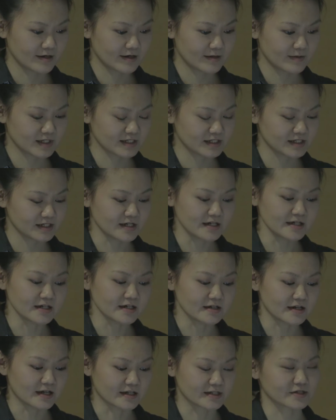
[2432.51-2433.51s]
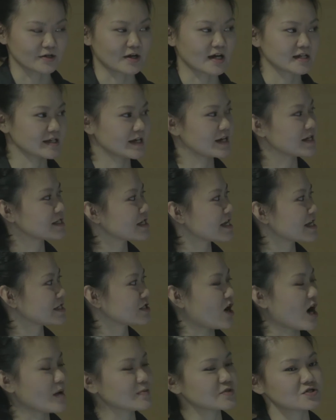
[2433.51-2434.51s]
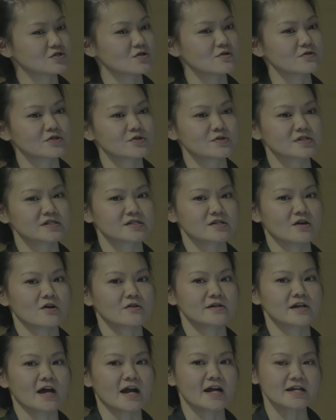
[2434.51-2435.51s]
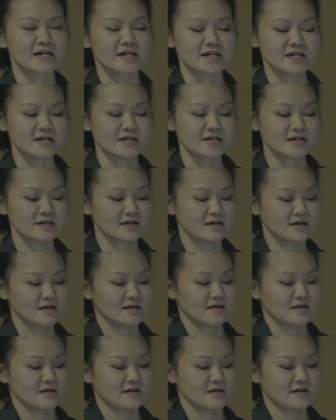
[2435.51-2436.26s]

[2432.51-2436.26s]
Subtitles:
Let's see. And so I said it's optional to install an IDE.